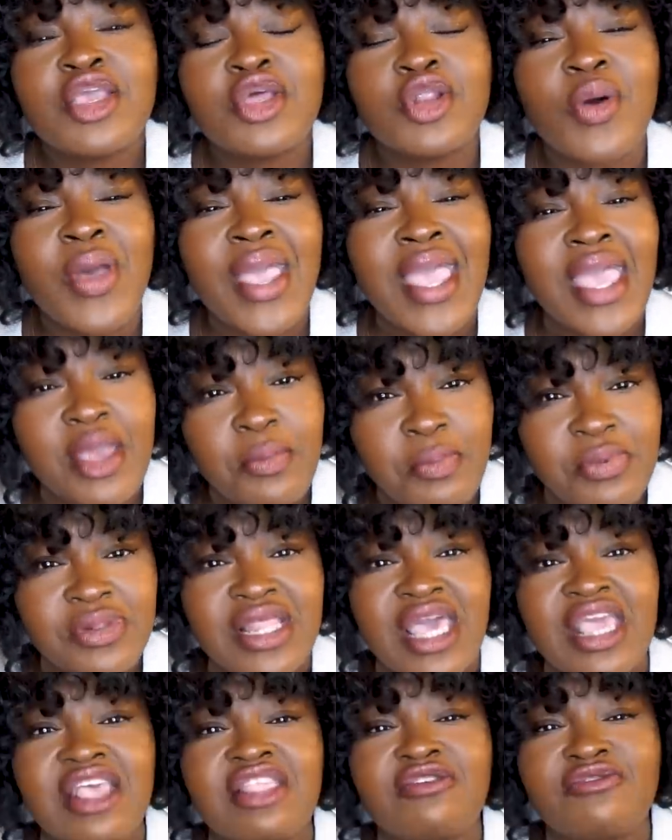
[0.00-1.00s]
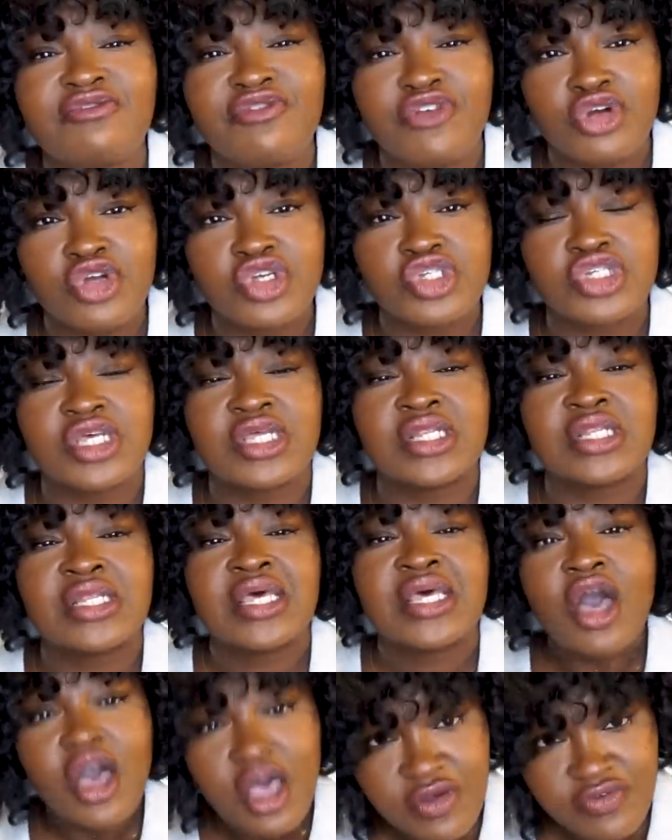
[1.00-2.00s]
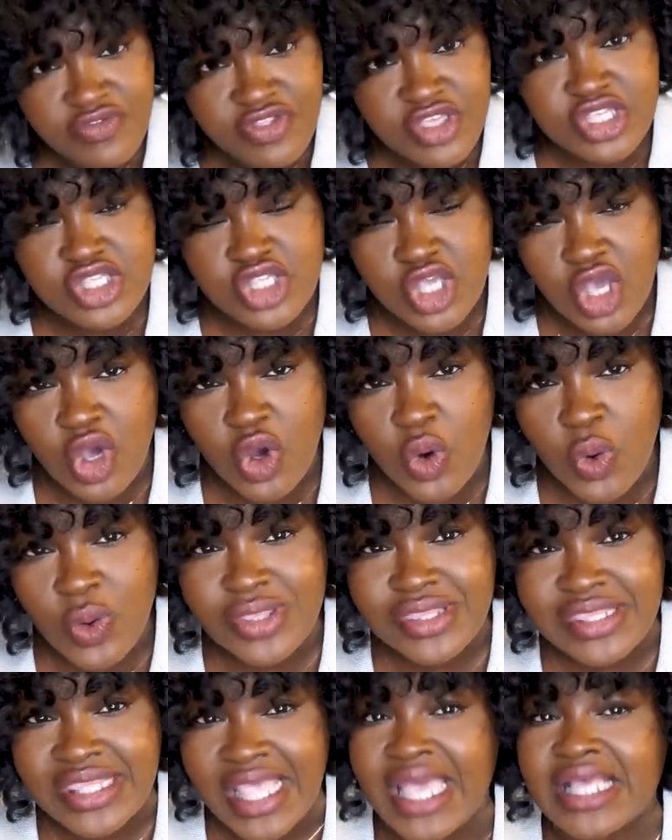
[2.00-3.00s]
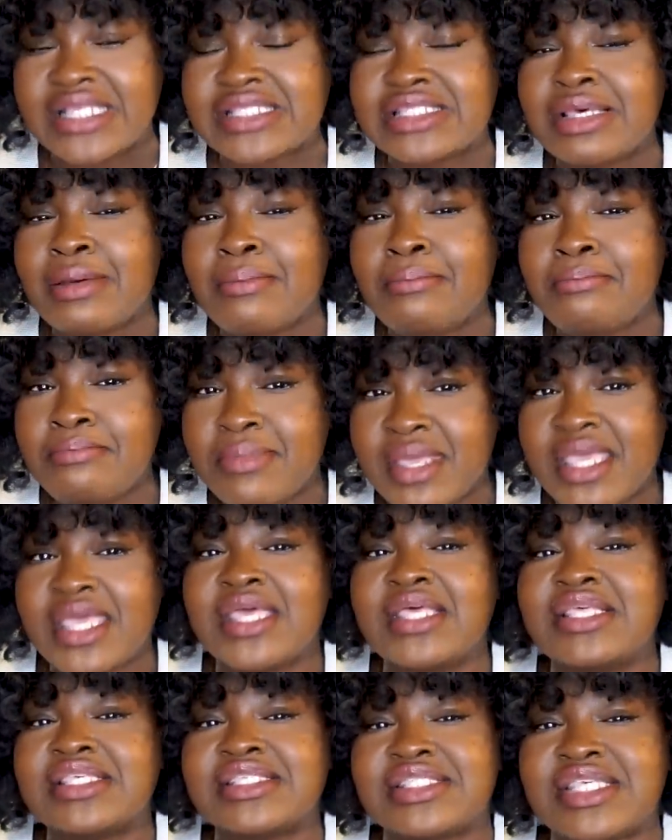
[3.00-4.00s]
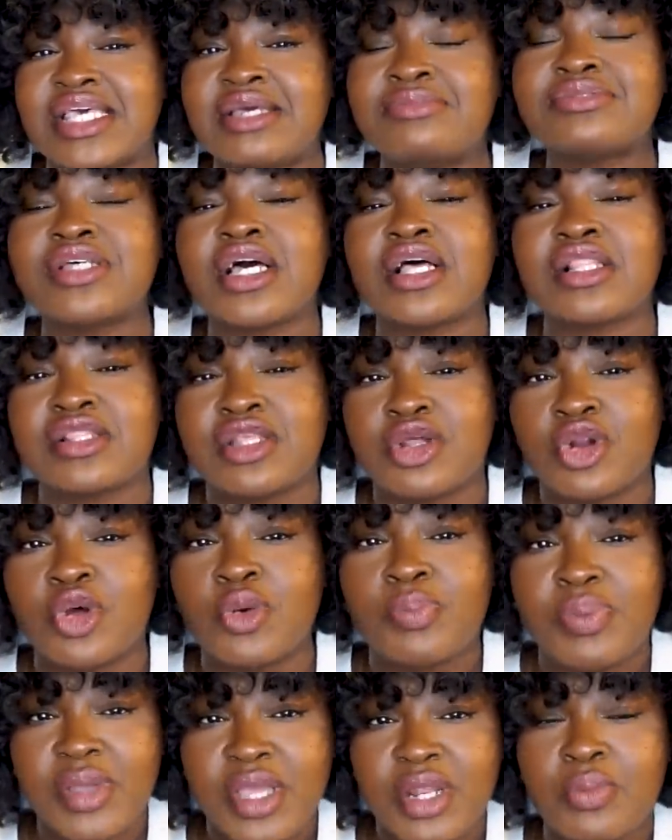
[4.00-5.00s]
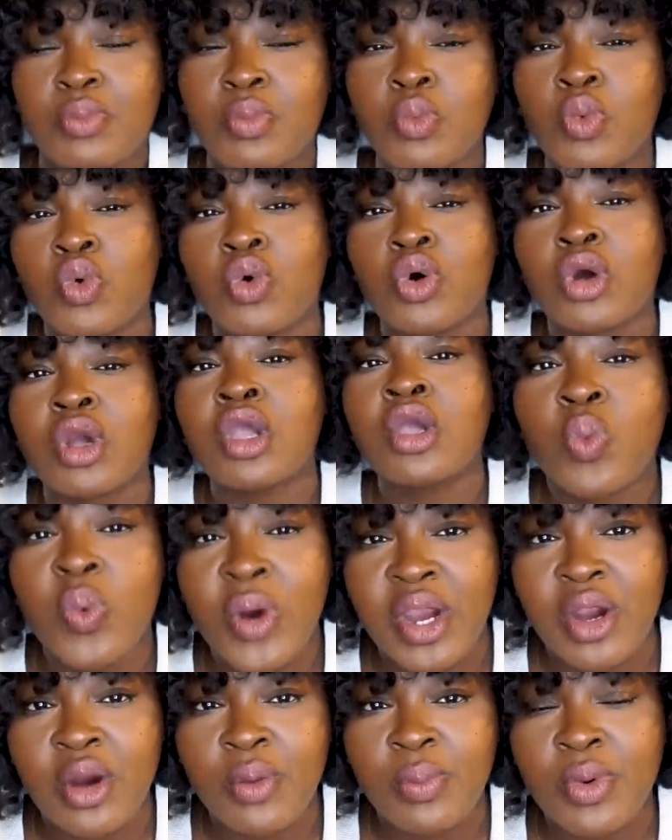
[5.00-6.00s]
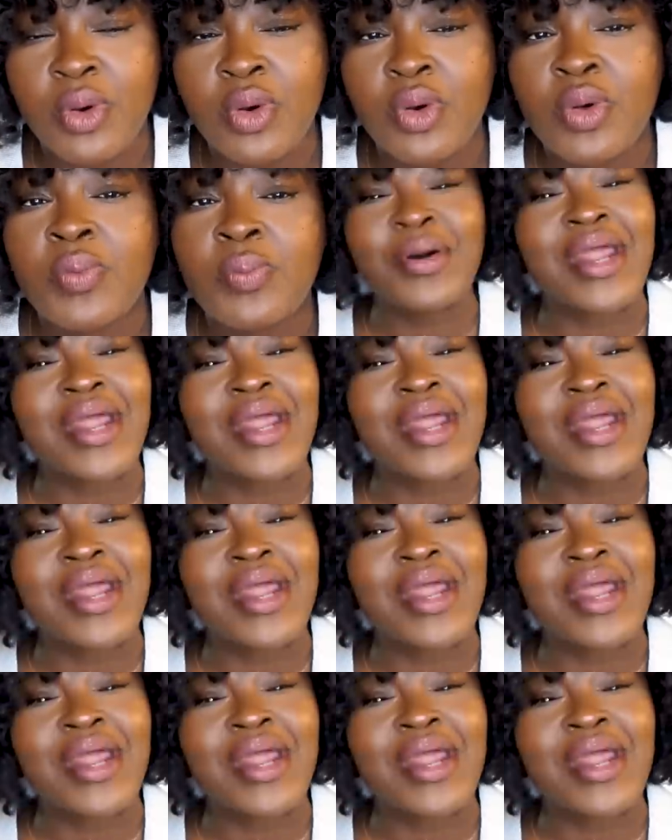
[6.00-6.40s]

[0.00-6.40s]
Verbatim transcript: you know, hip length version of this coat that to me seemed a little bit more wearable.